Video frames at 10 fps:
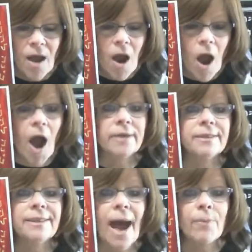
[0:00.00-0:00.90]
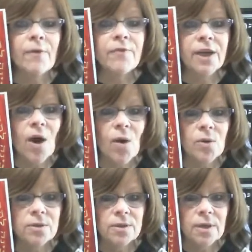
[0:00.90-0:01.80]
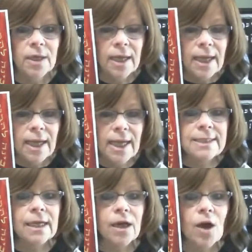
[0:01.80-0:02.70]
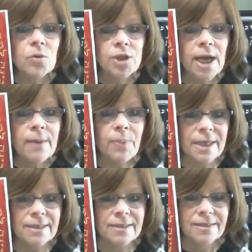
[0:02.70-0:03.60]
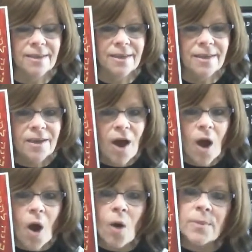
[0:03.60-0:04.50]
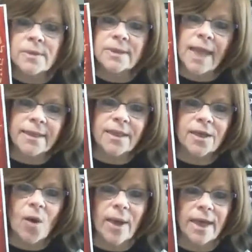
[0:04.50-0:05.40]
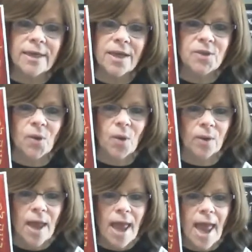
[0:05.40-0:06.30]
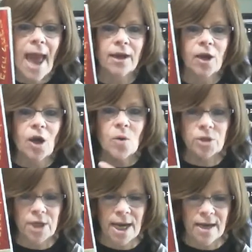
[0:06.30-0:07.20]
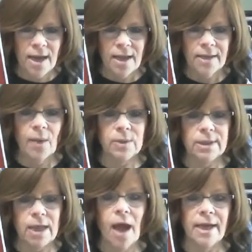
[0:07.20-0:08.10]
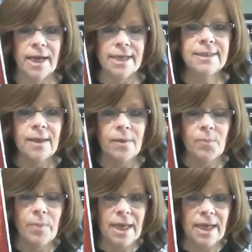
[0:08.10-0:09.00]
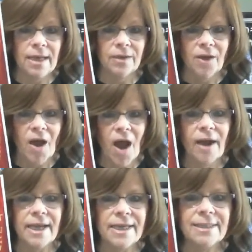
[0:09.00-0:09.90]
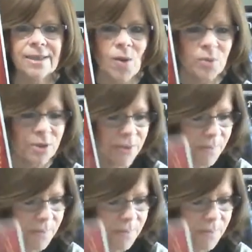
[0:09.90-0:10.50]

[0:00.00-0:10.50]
On top of the coat is a choshen piece, almost like the Kohen Gadol had a choshen that was on his me'il, on his coat.